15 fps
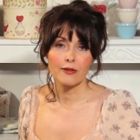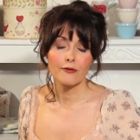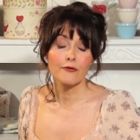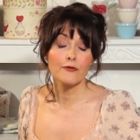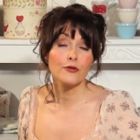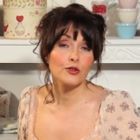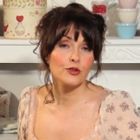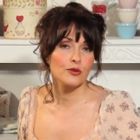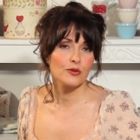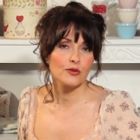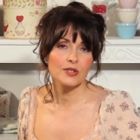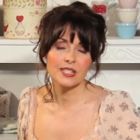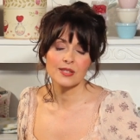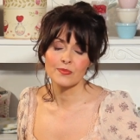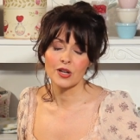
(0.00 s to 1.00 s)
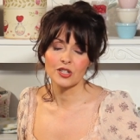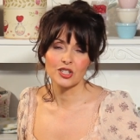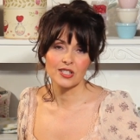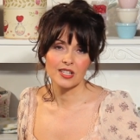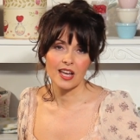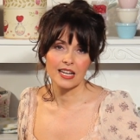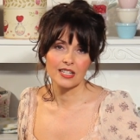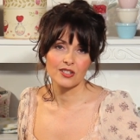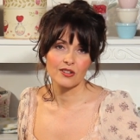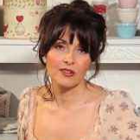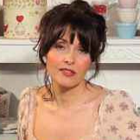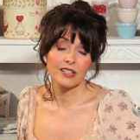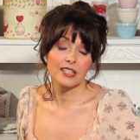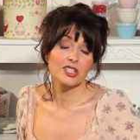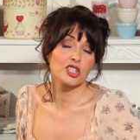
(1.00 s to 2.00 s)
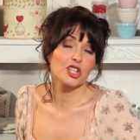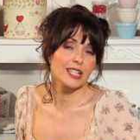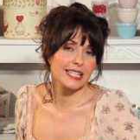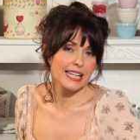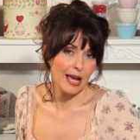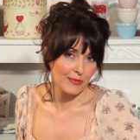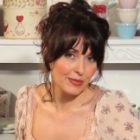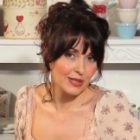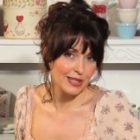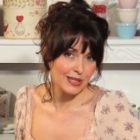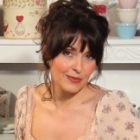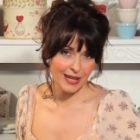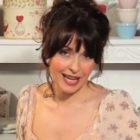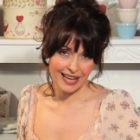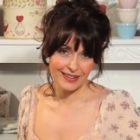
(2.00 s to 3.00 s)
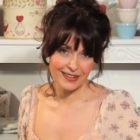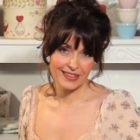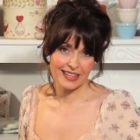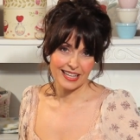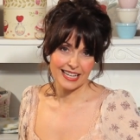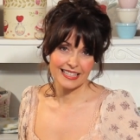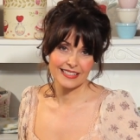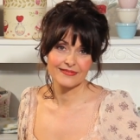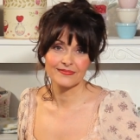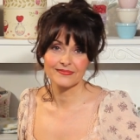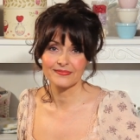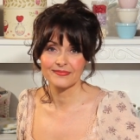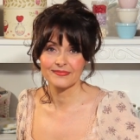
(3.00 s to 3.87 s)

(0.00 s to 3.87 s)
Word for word: the food as much as I do that just happens to be healthy.